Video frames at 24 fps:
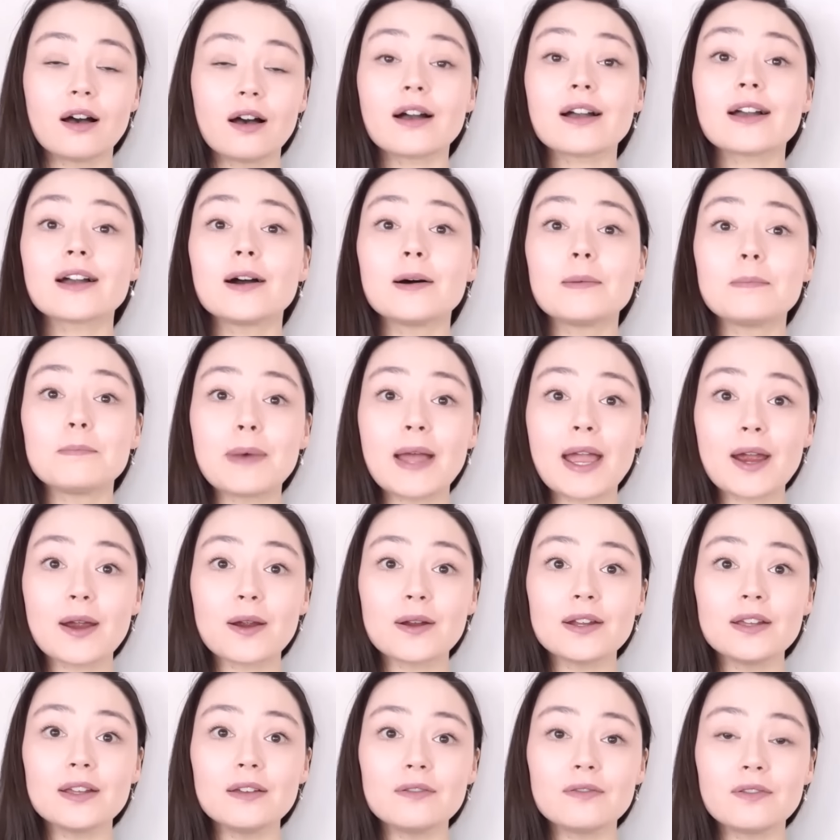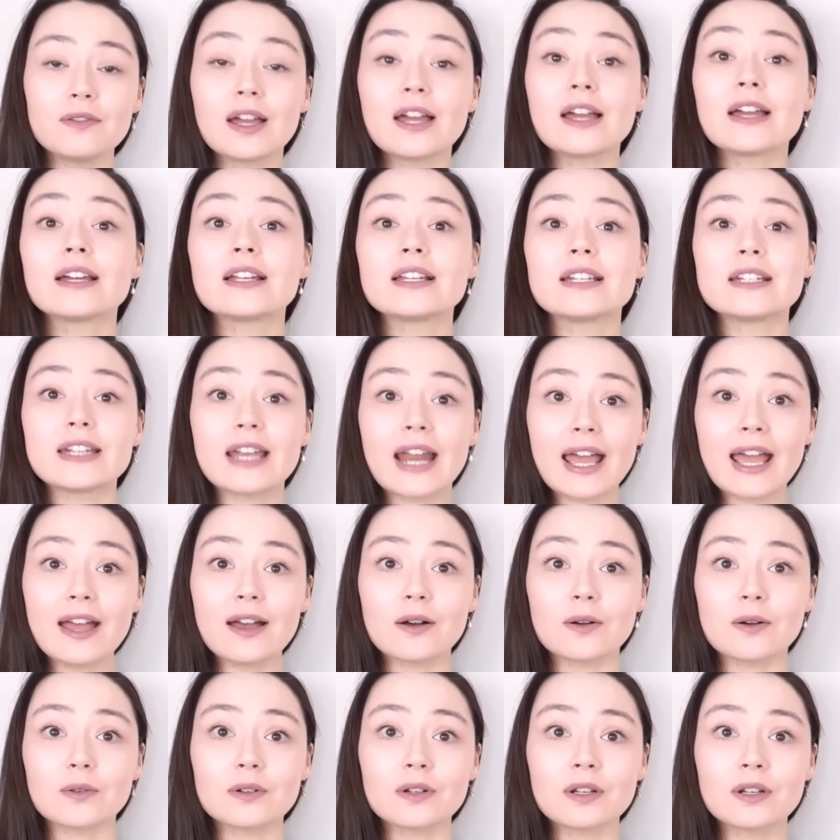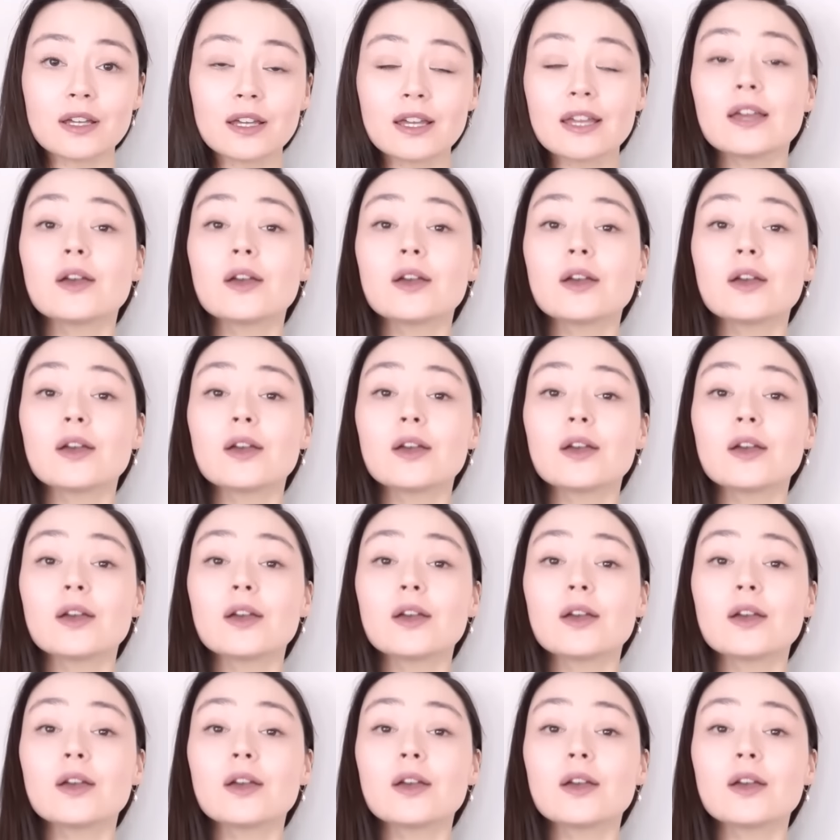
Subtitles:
comparative noun